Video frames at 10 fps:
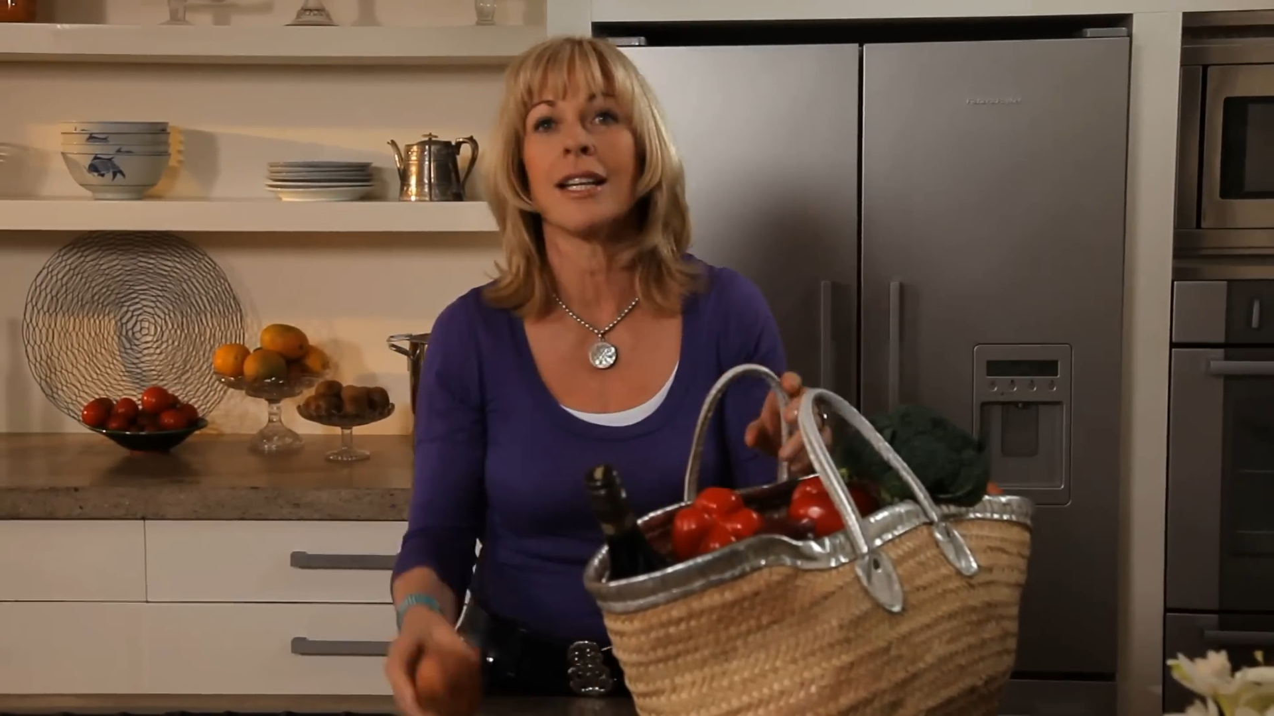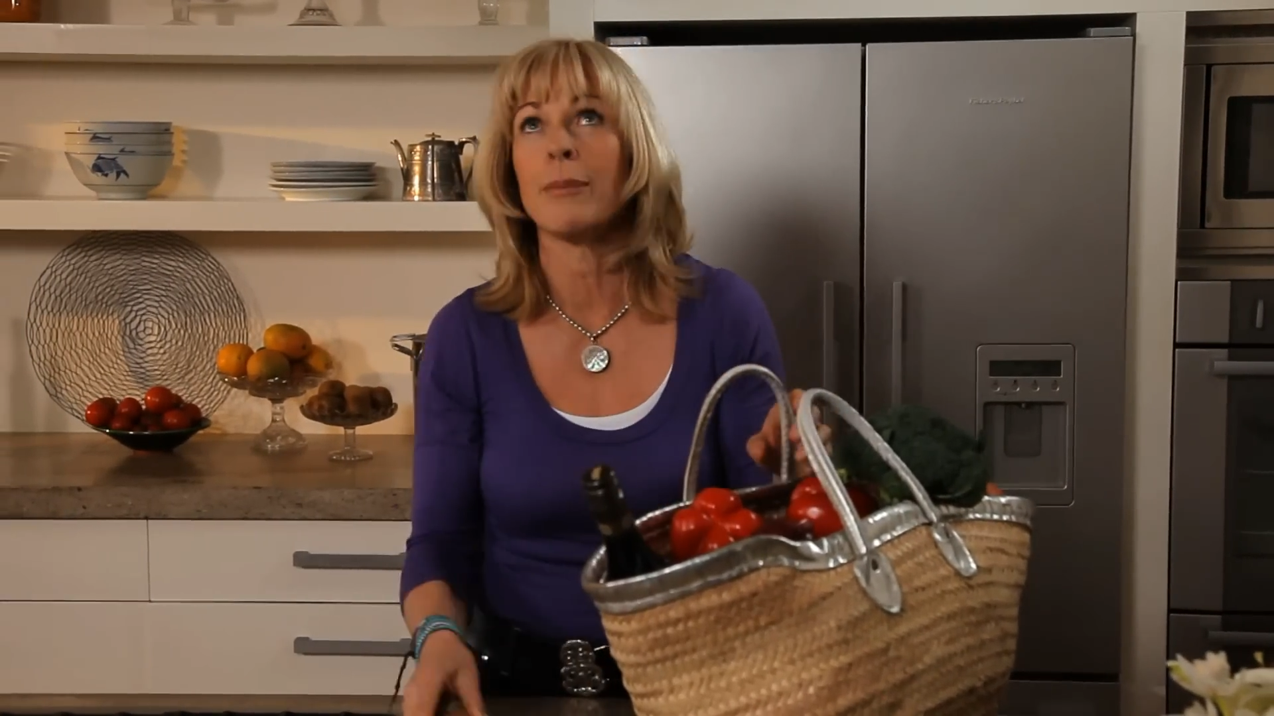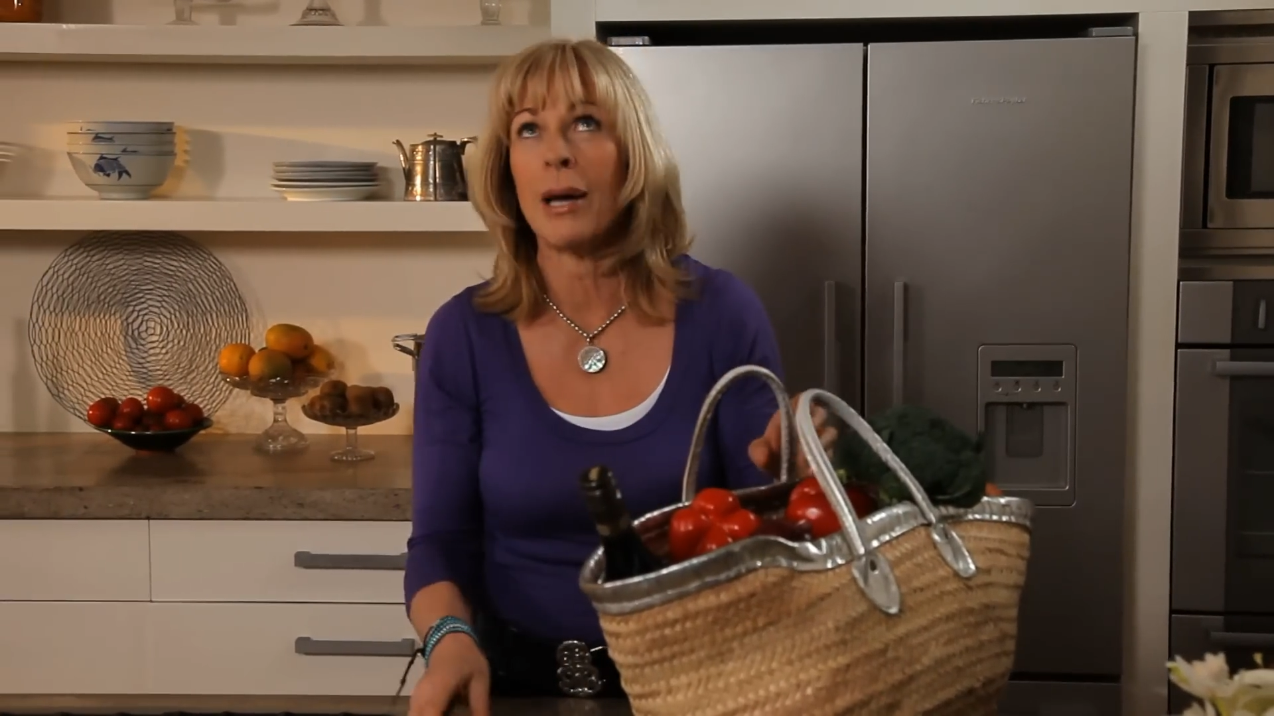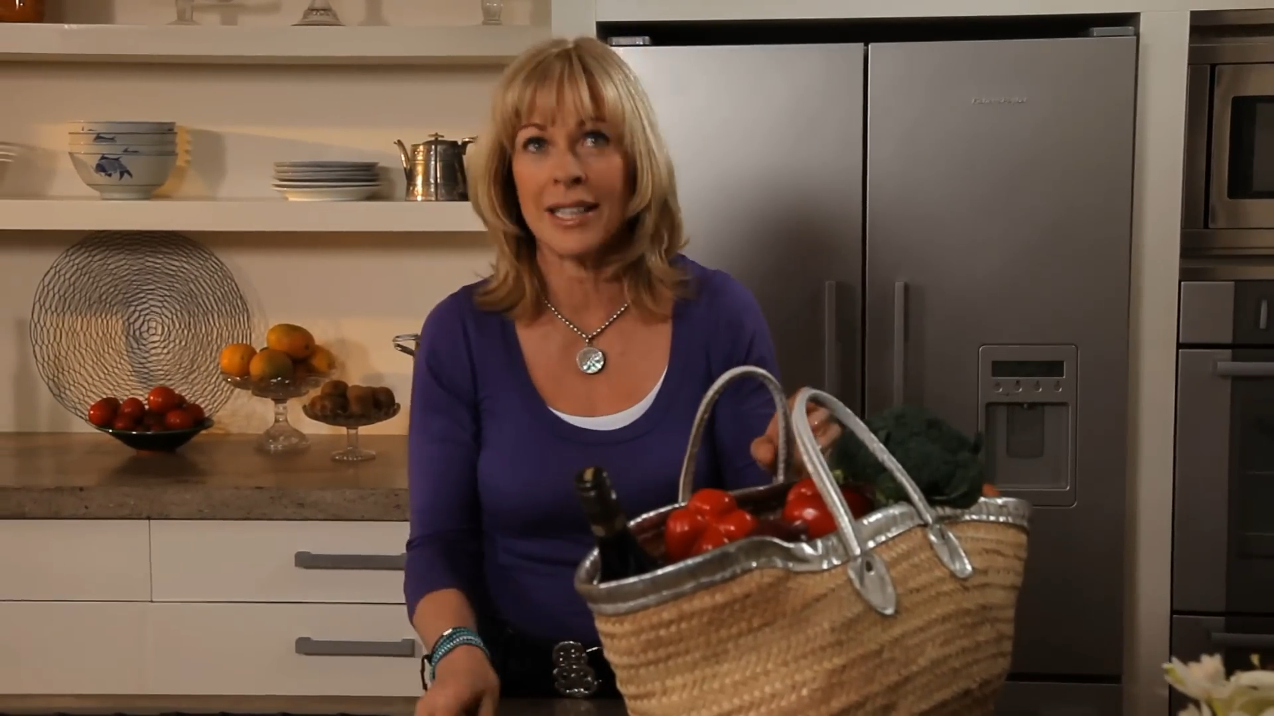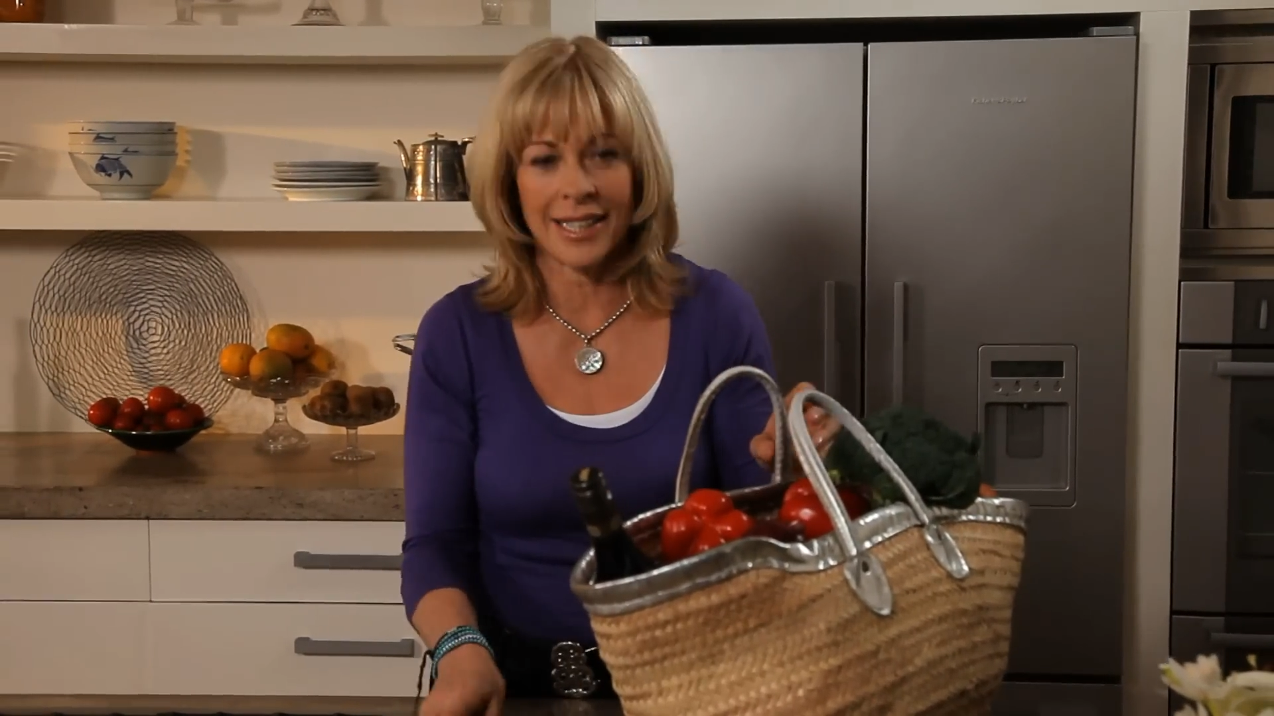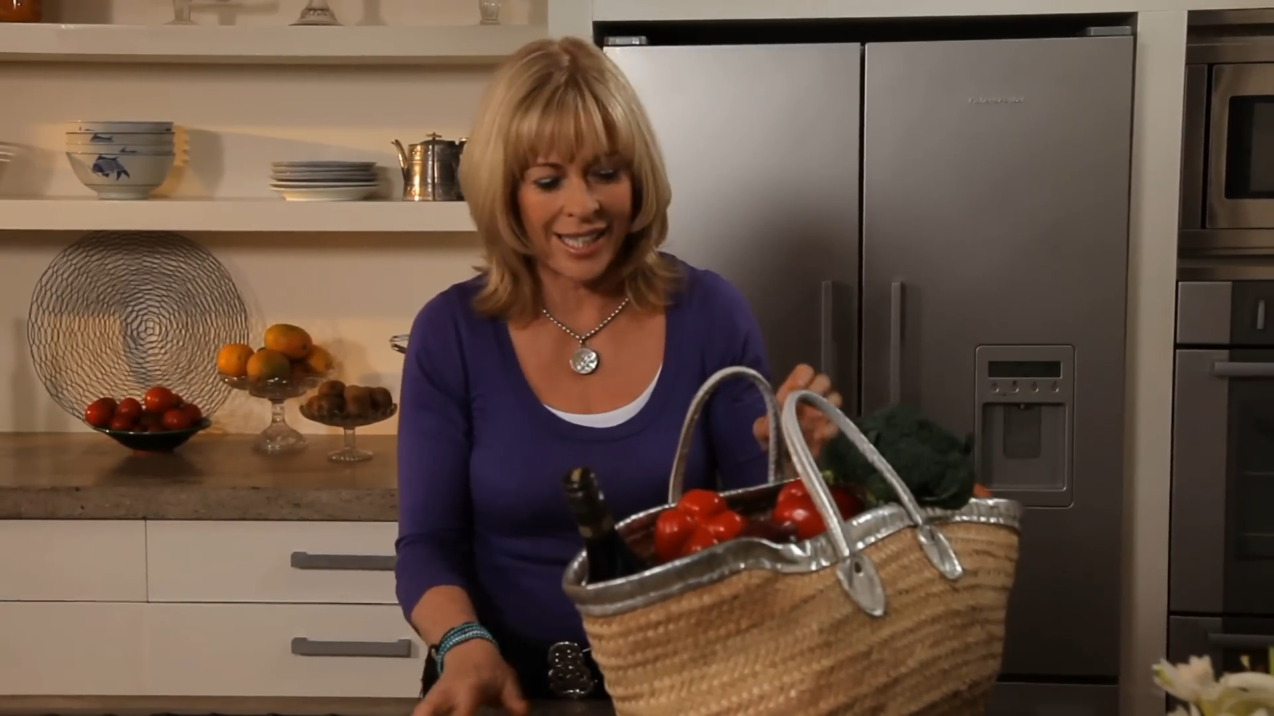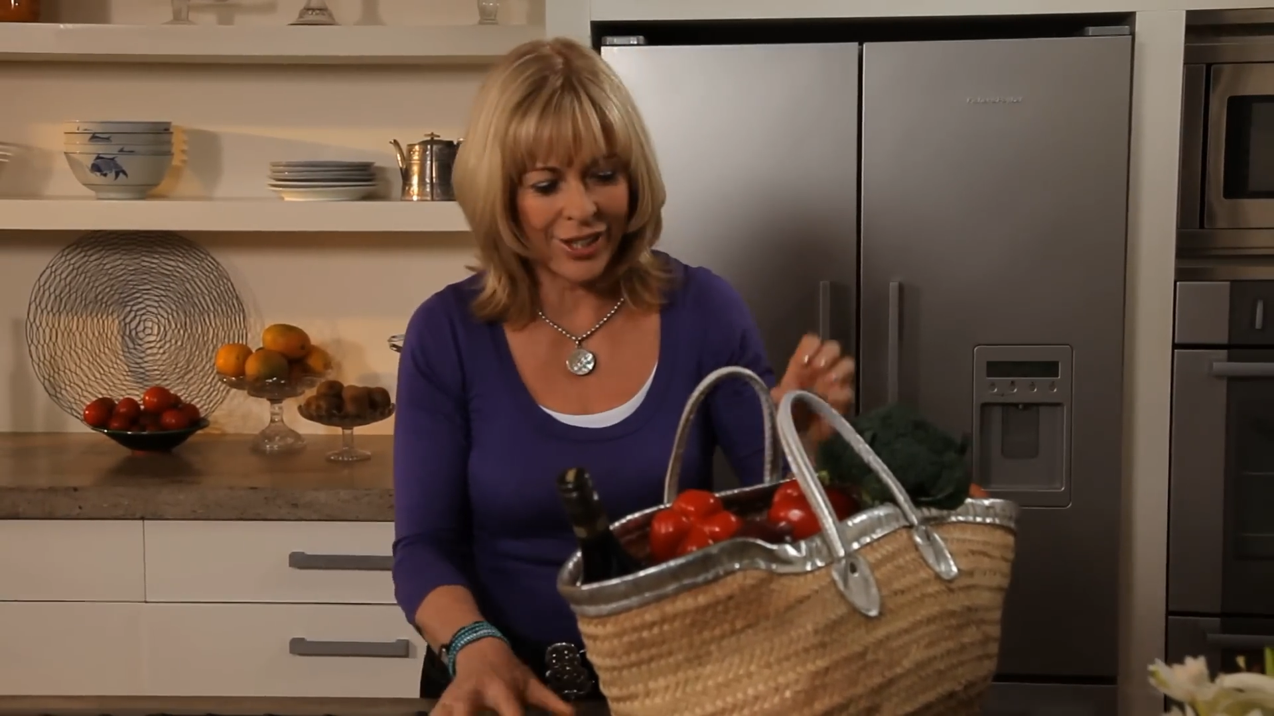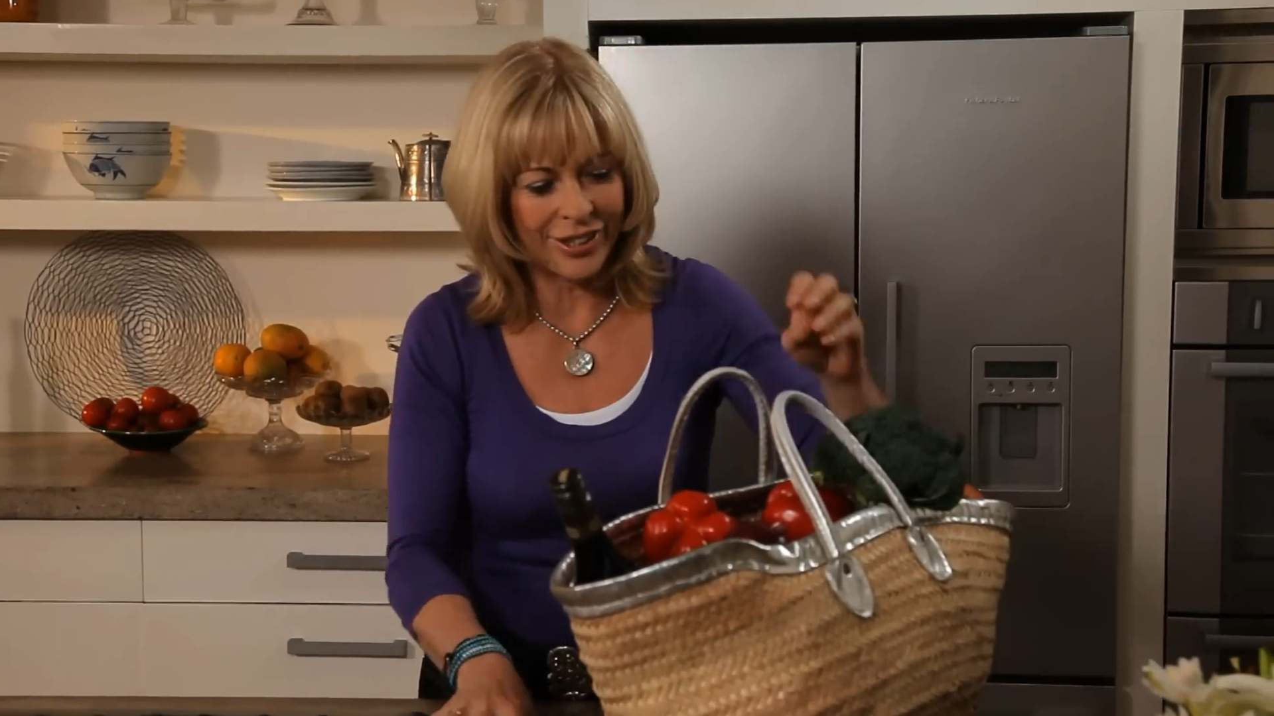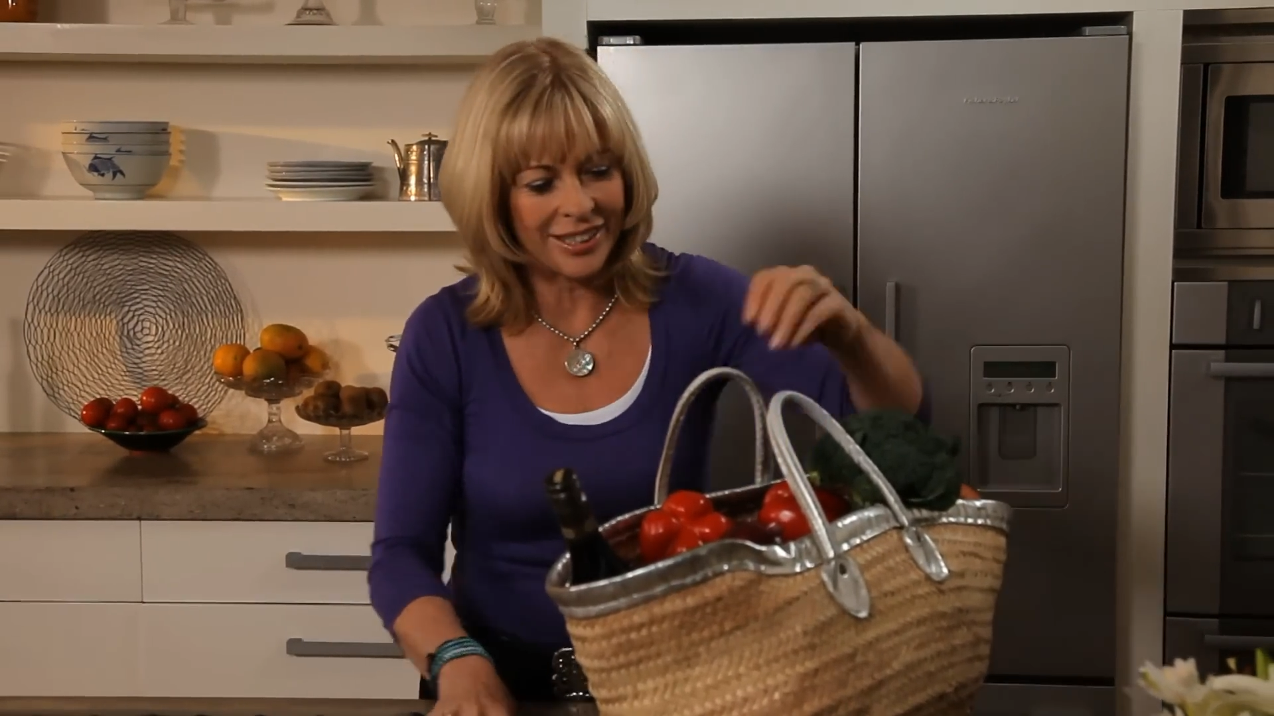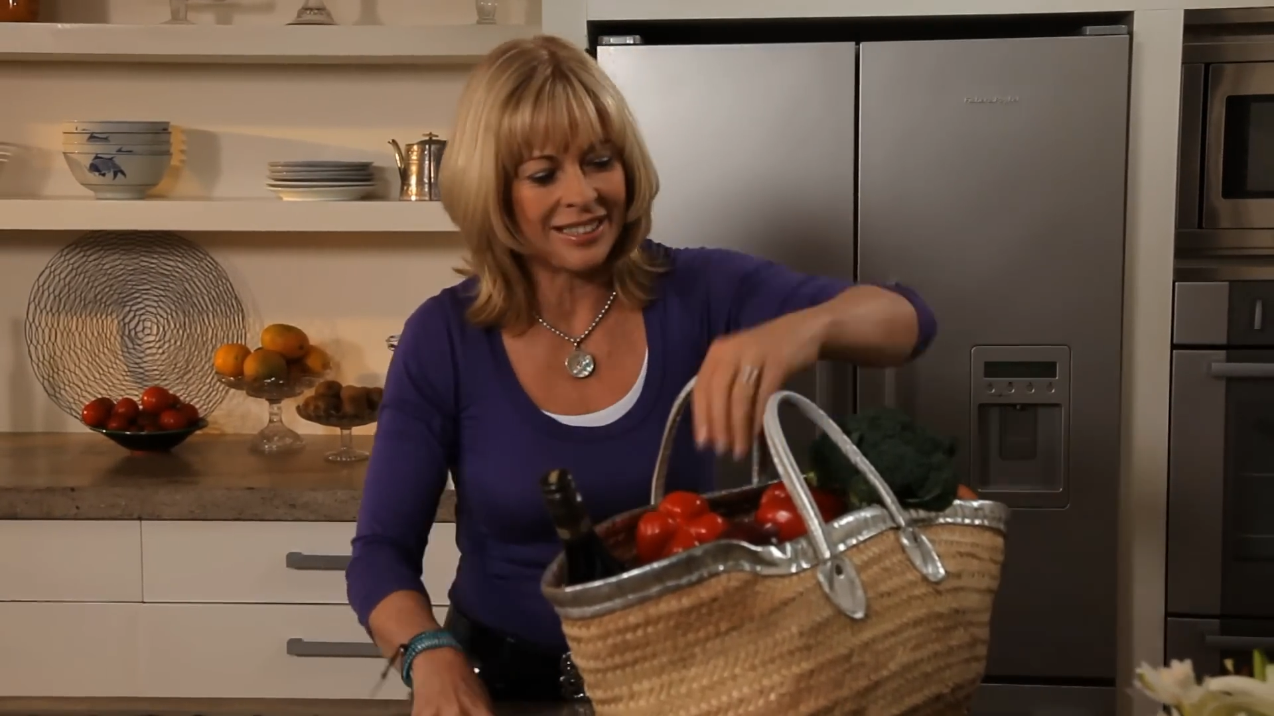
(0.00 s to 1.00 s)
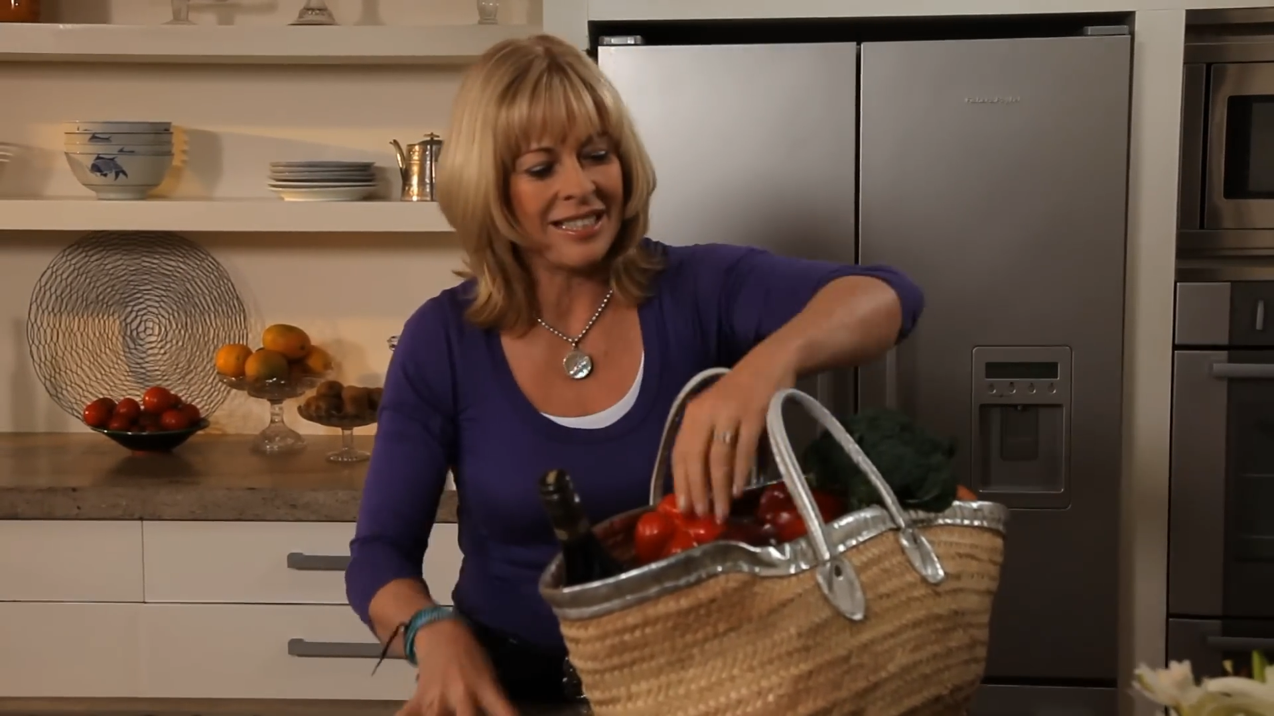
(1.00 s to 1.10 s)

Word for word: in about an hour?